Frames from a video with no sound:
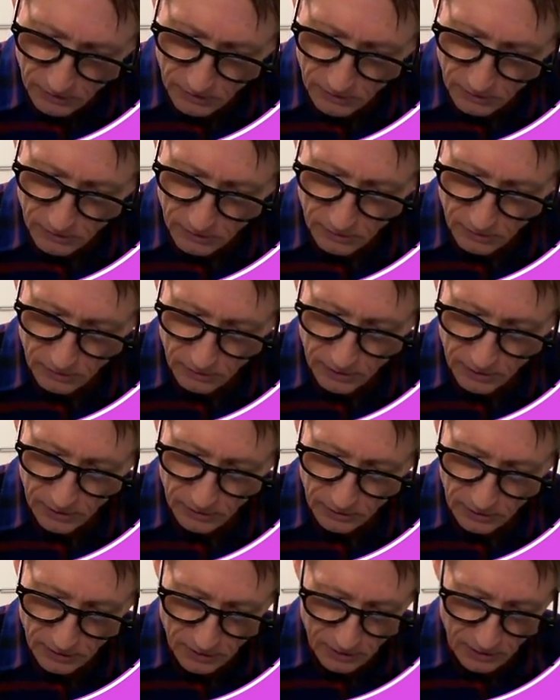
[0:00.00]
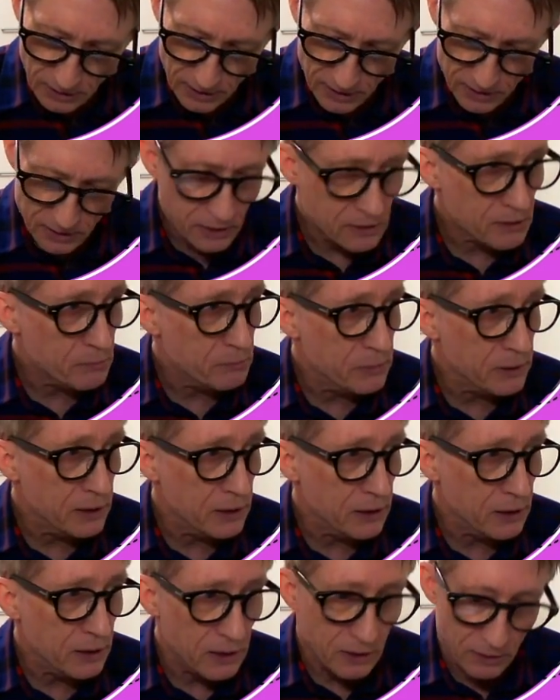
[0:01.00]
All right, this guy's gonna
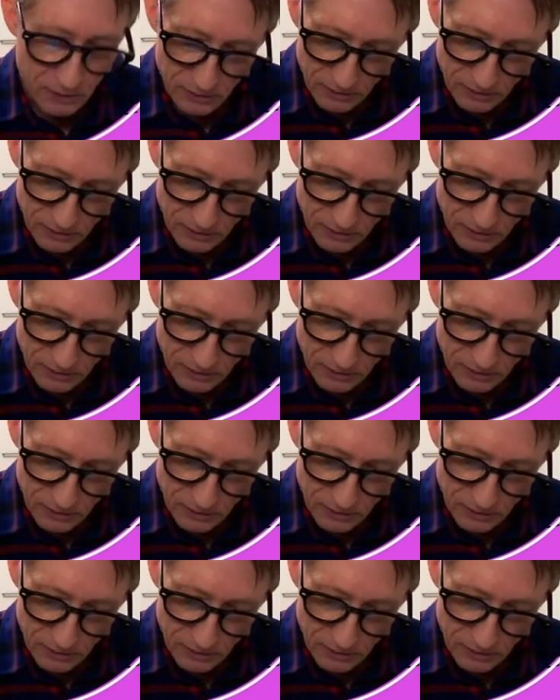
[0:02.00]
be